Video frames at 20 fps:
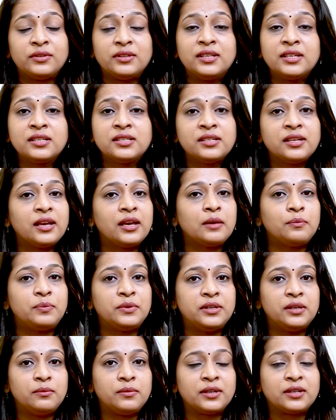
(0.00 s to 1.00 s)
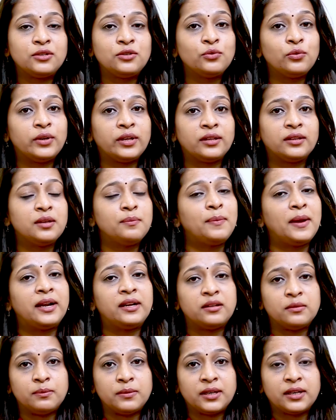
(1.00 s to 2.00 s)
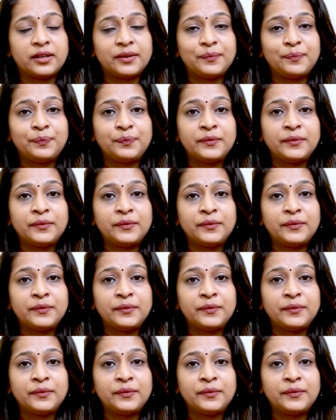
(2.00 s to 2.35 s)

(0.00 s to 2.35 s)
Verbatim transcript: this epidemic during the pandemic?